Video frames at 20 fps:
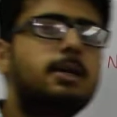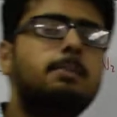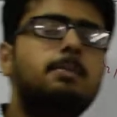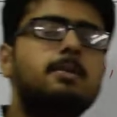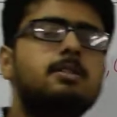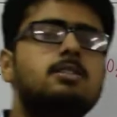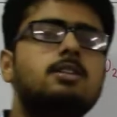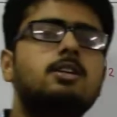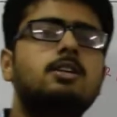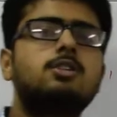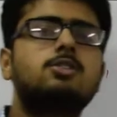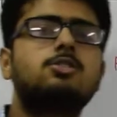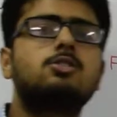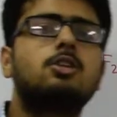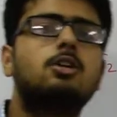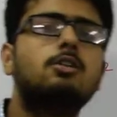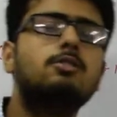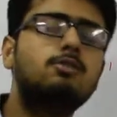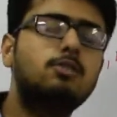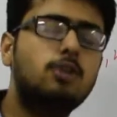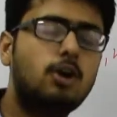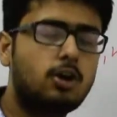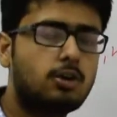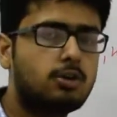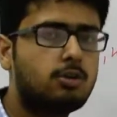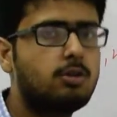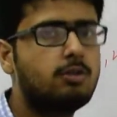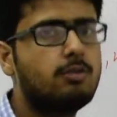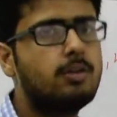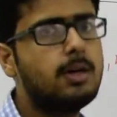representation of or
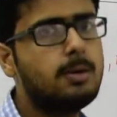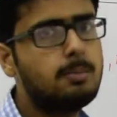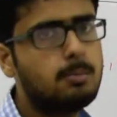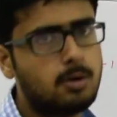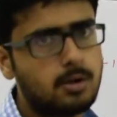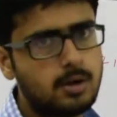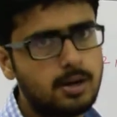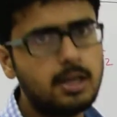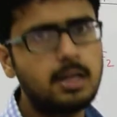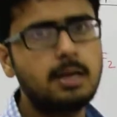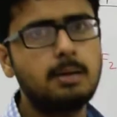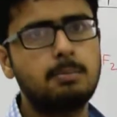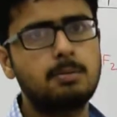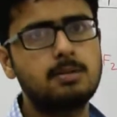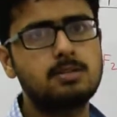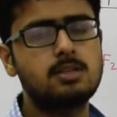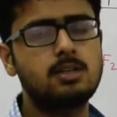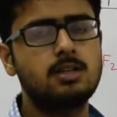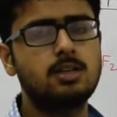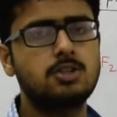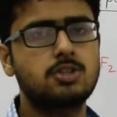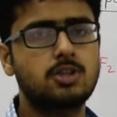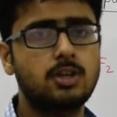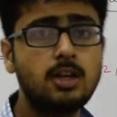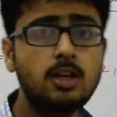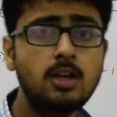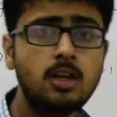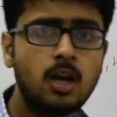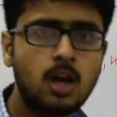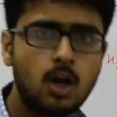covalent bonding representation
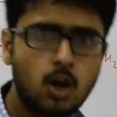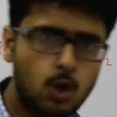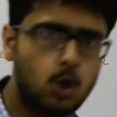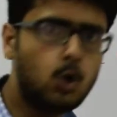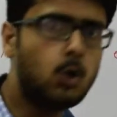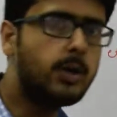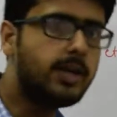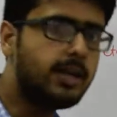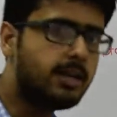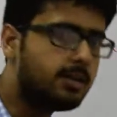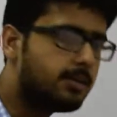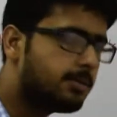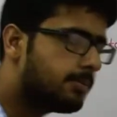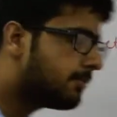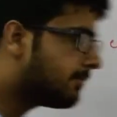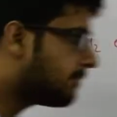in chlorine.